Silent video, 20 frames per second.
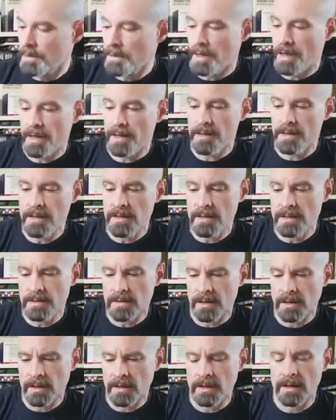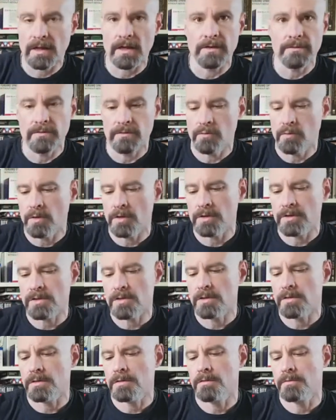and these are 100
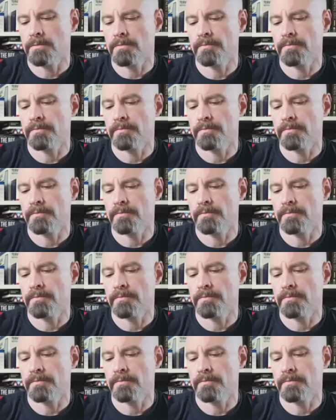watts.